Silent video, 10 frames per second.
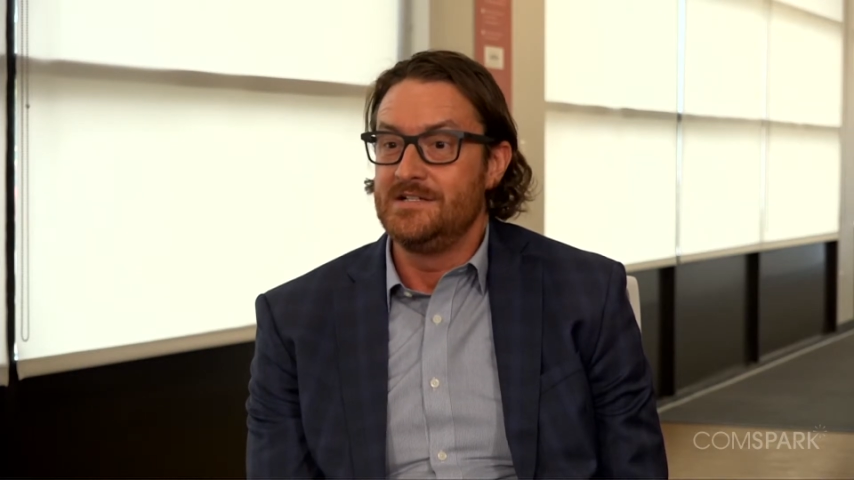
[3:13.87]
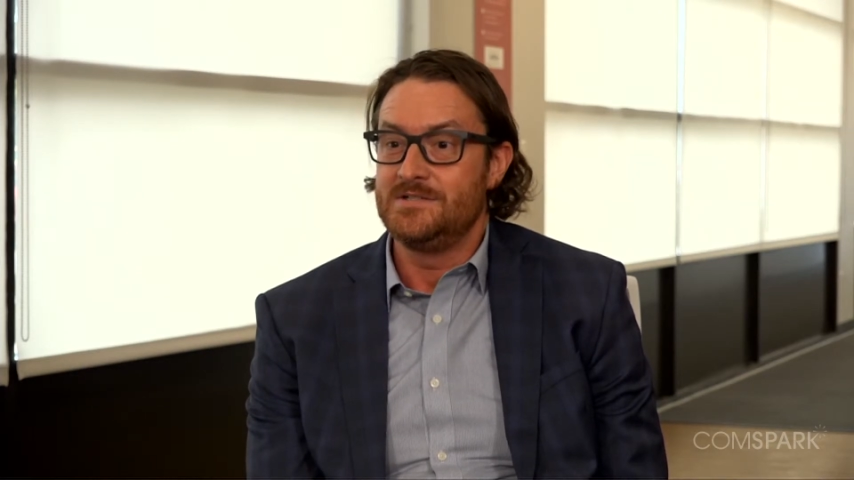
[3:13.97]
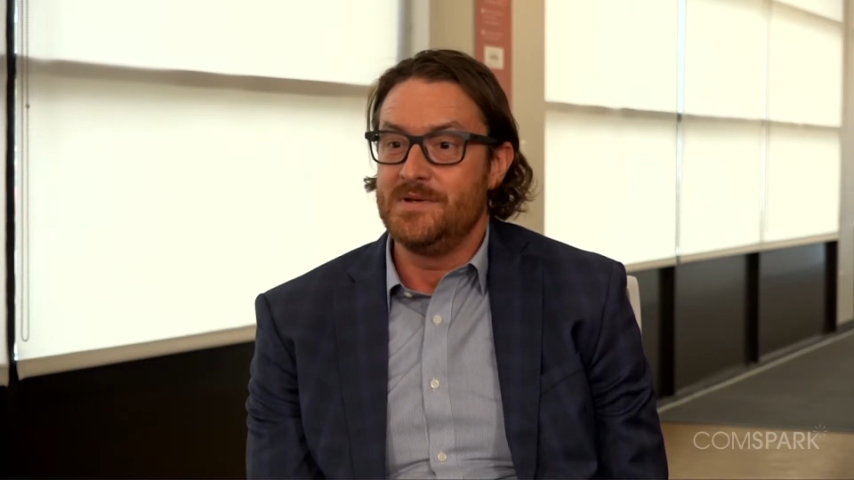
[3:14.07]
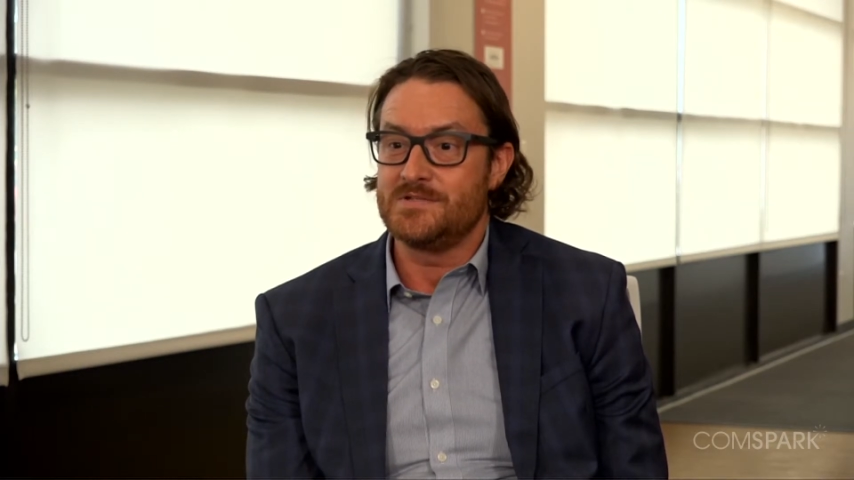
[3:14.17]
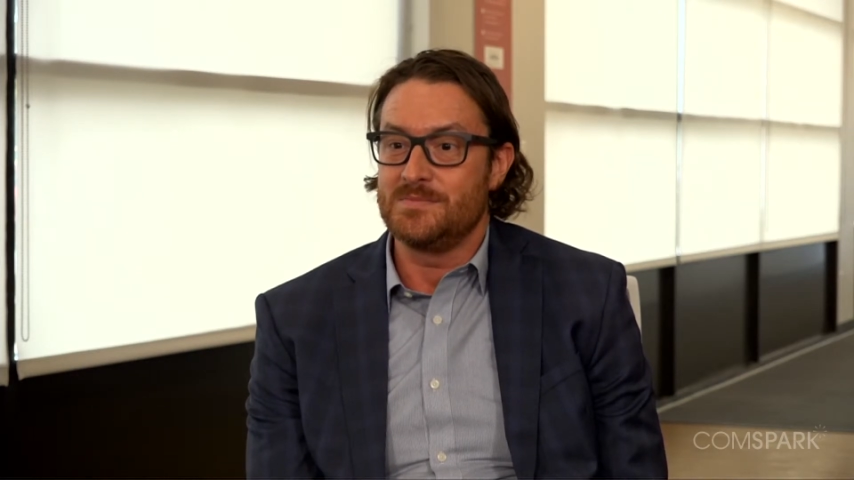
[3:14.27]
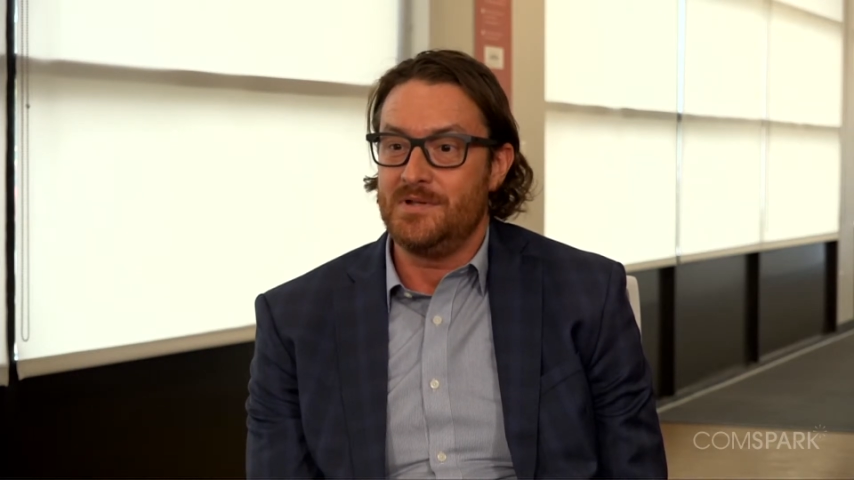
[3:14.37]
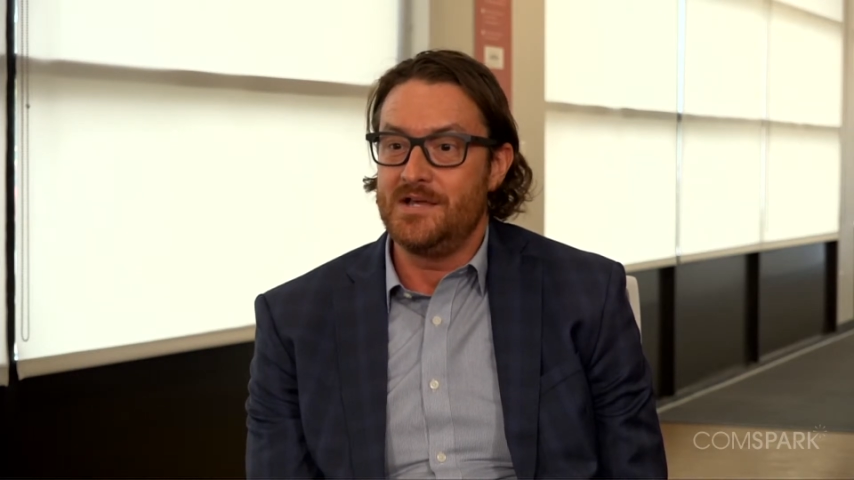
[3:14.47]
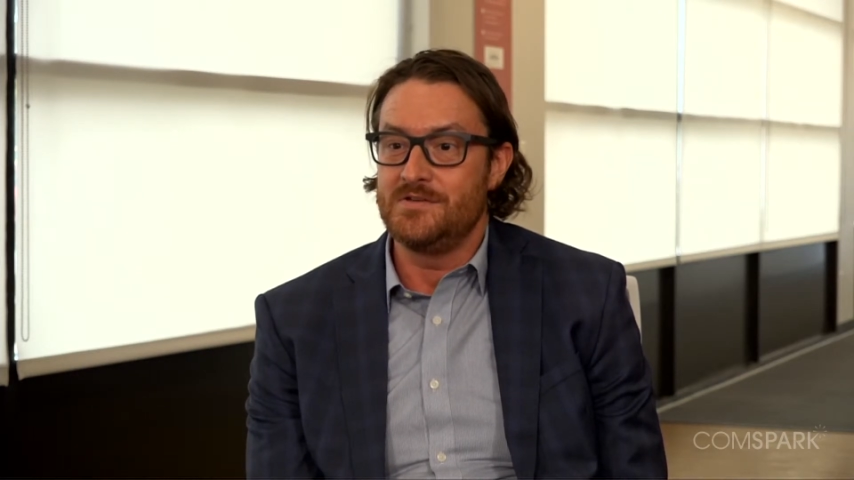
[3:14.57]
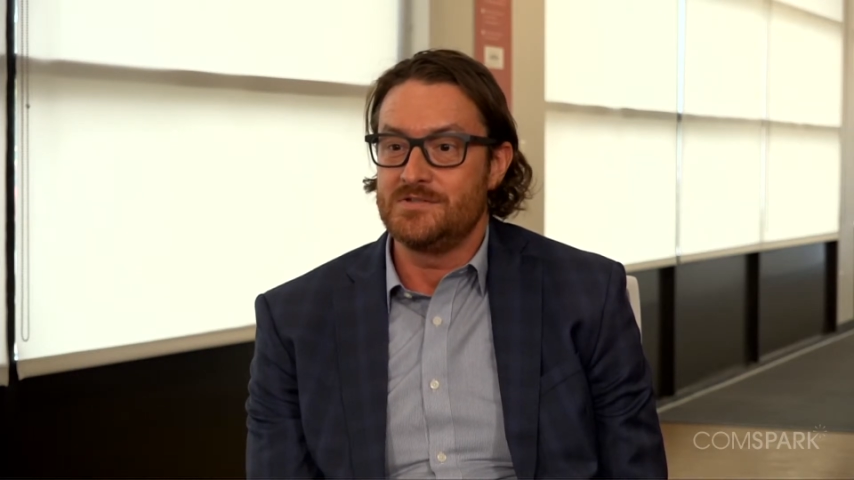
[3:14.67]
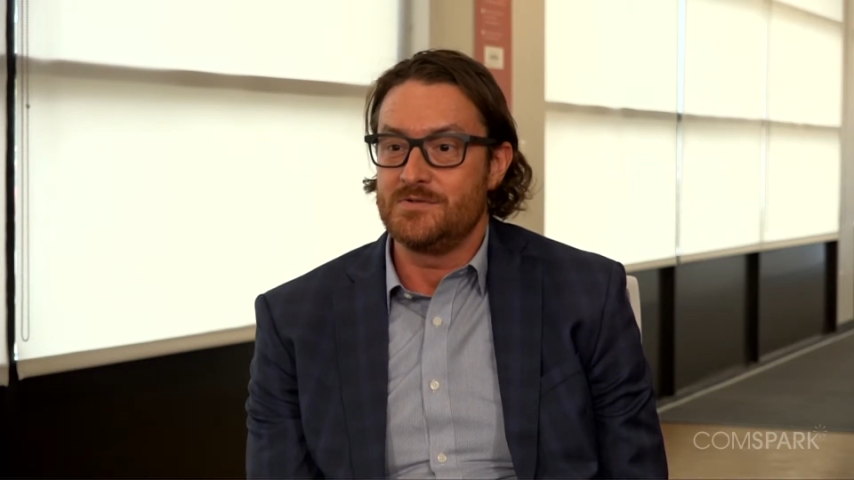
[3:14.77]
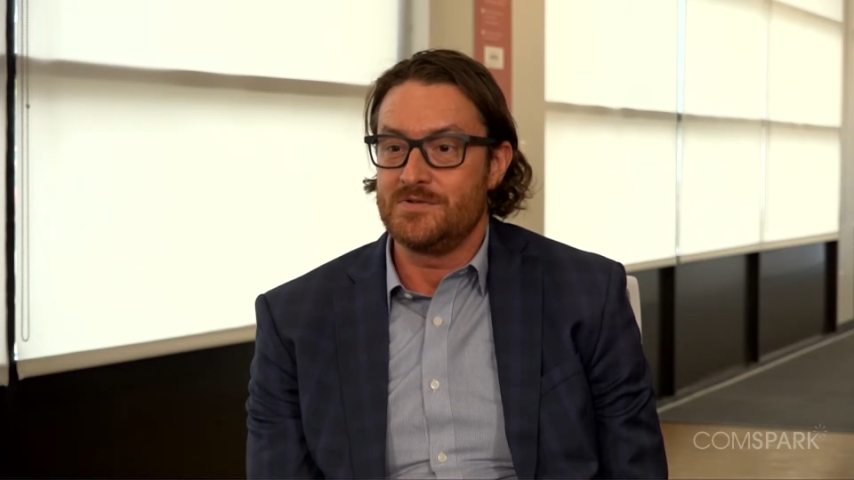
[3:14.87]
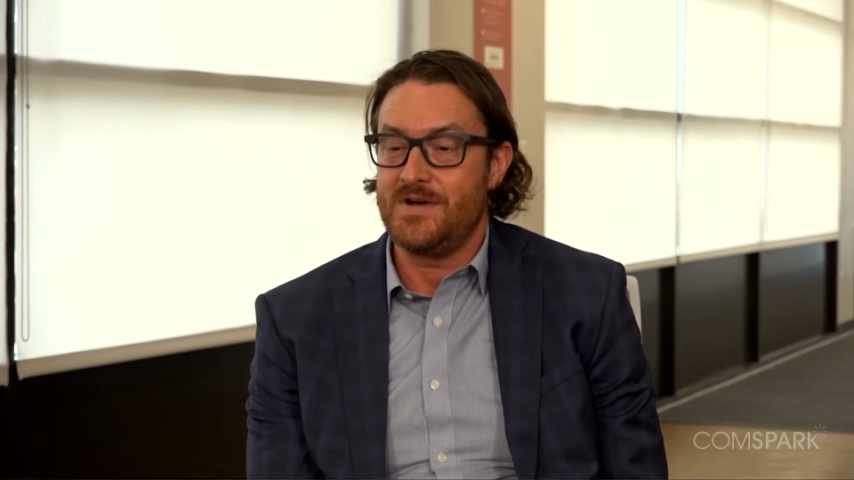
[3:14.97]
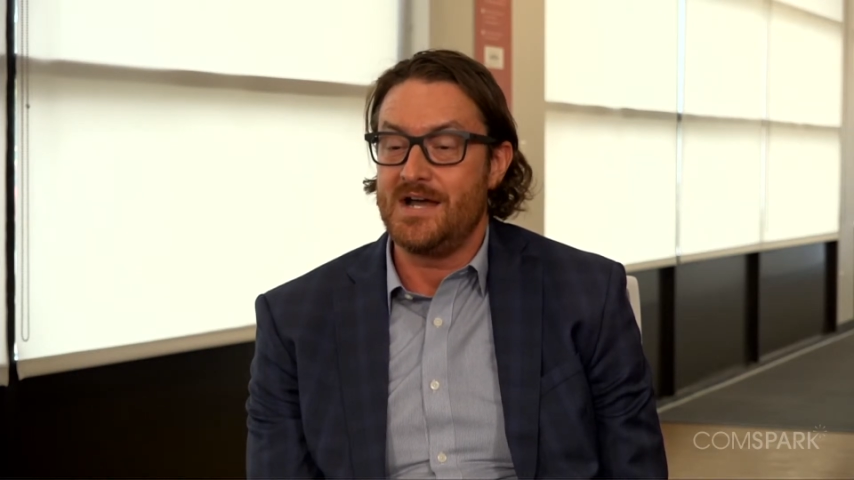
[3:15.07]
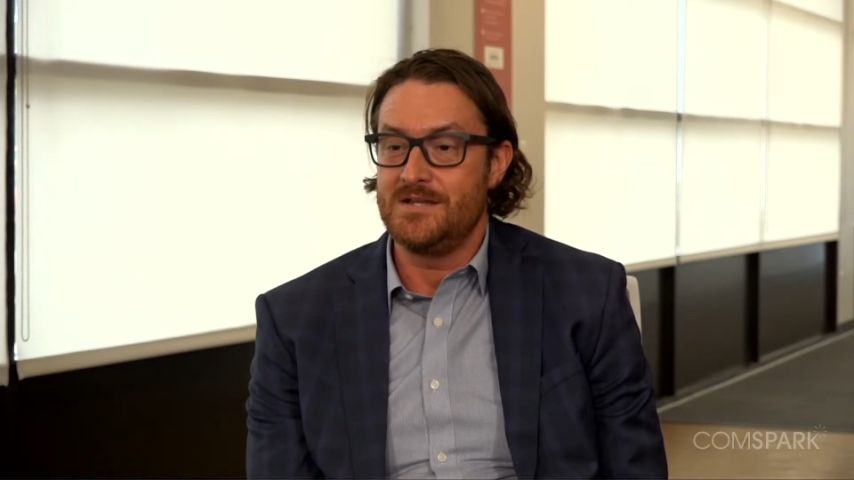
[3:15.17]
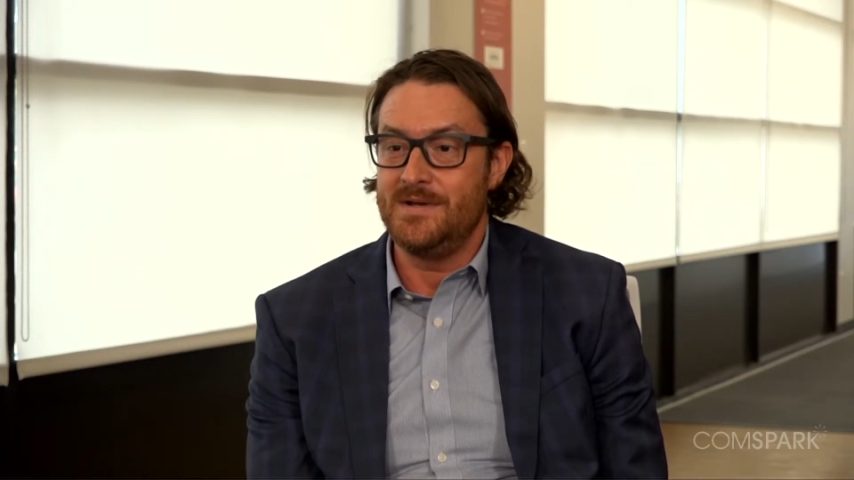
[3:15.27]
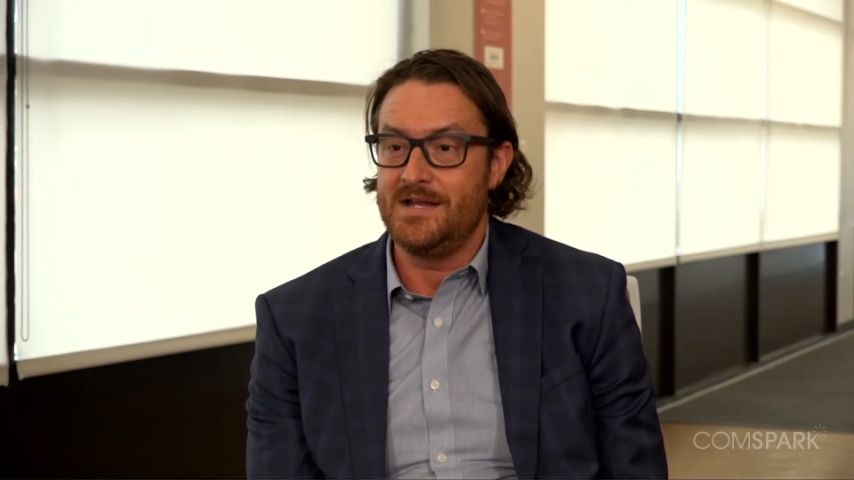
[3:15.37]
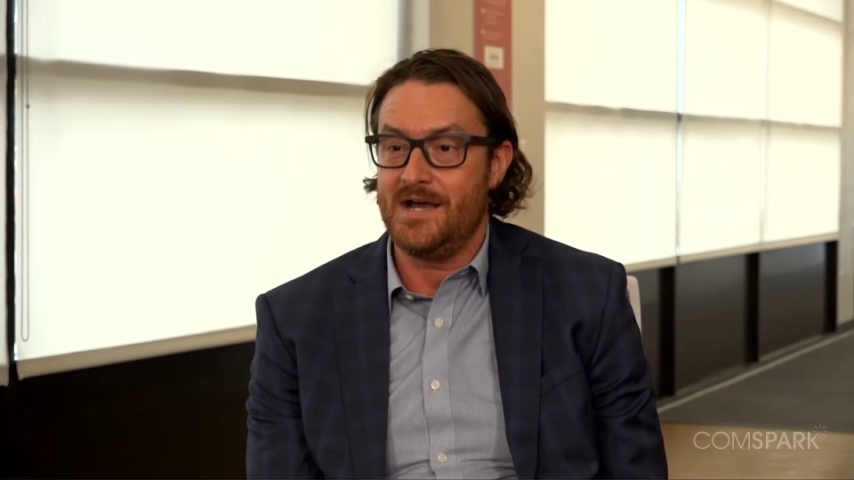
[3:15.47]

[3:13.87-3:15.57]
to be able to supply those sort of high demand,